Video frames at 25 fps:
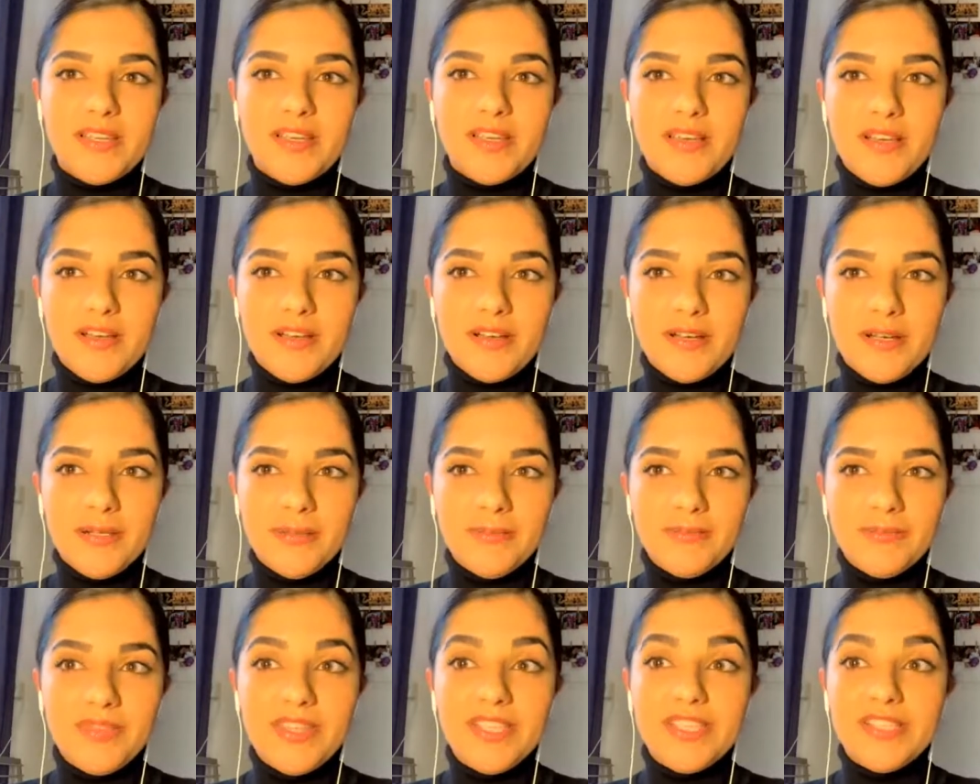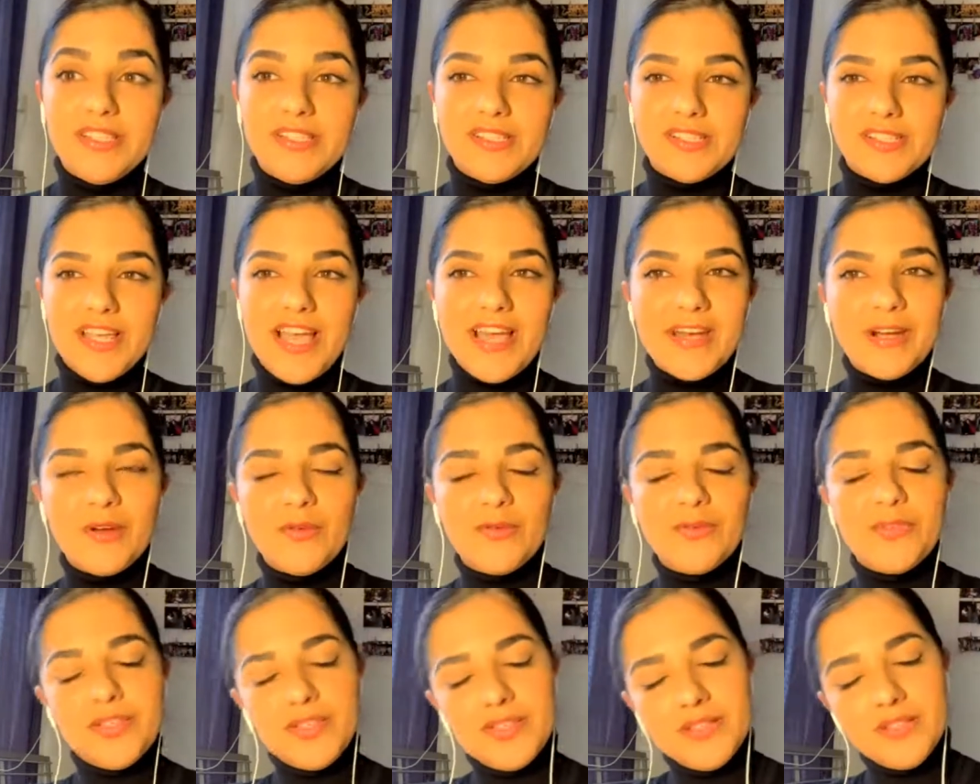the design
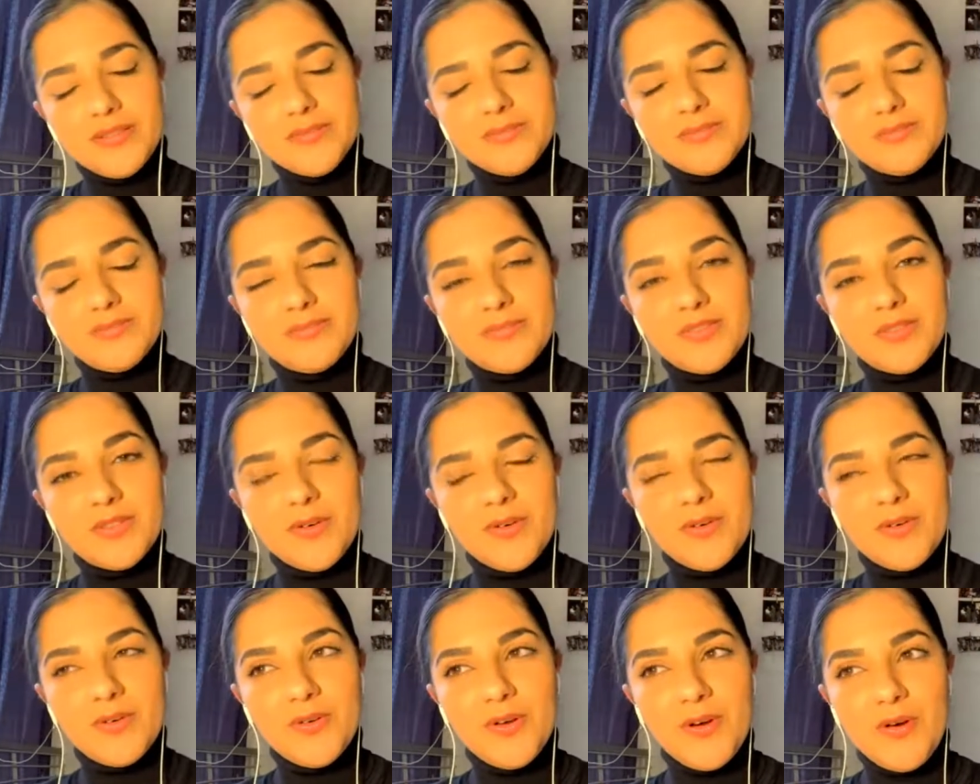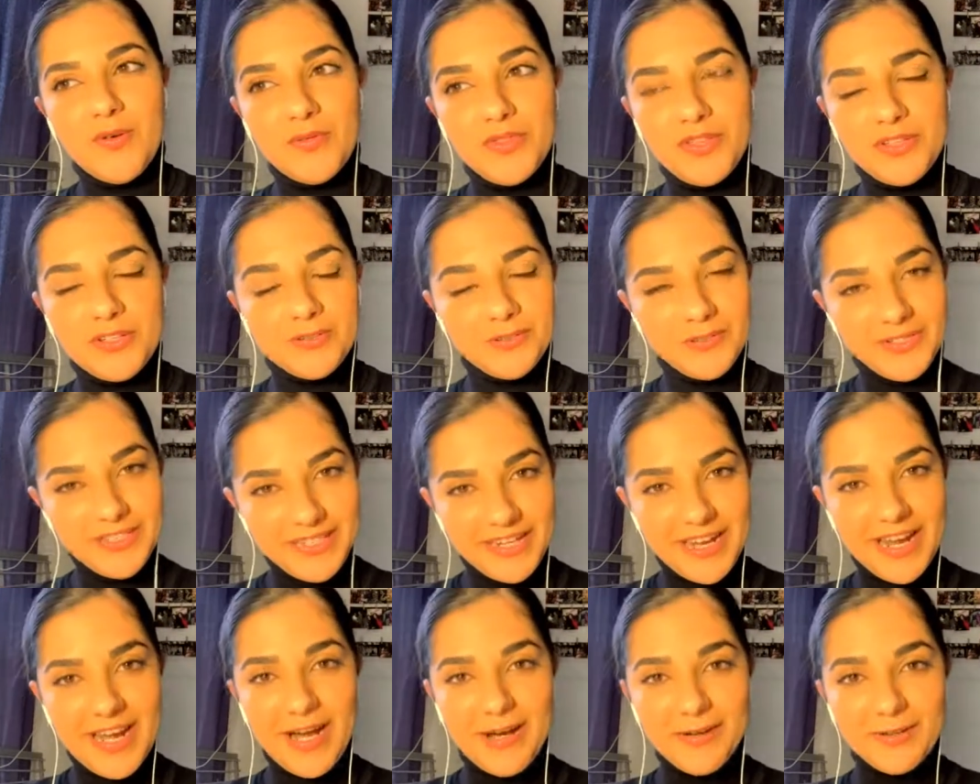of the
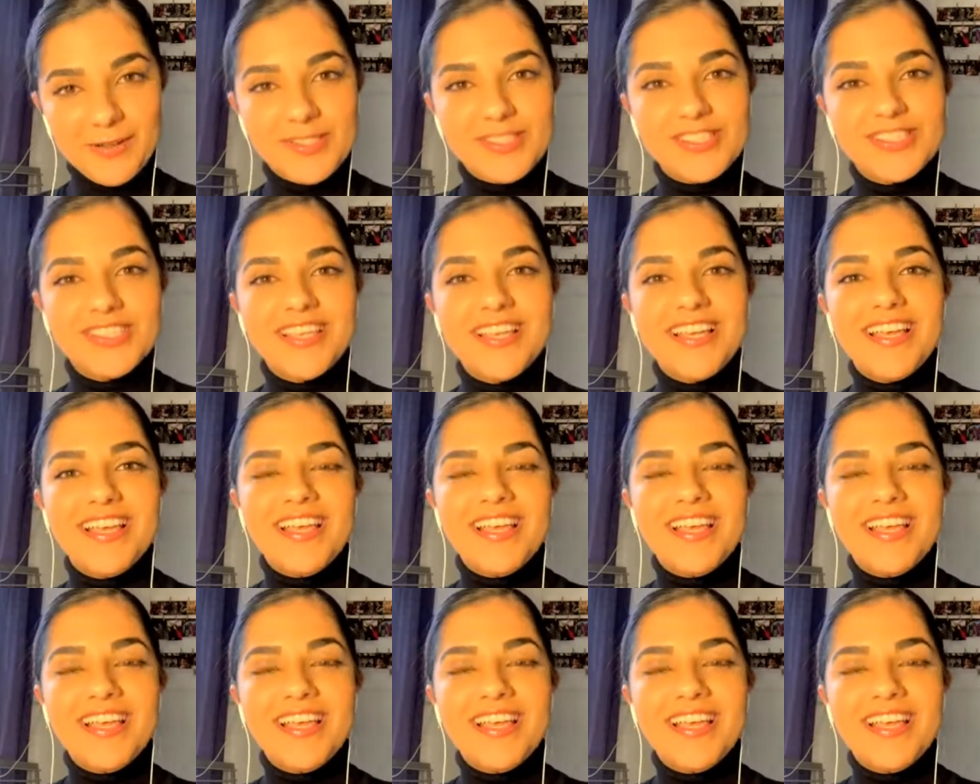greenhouse.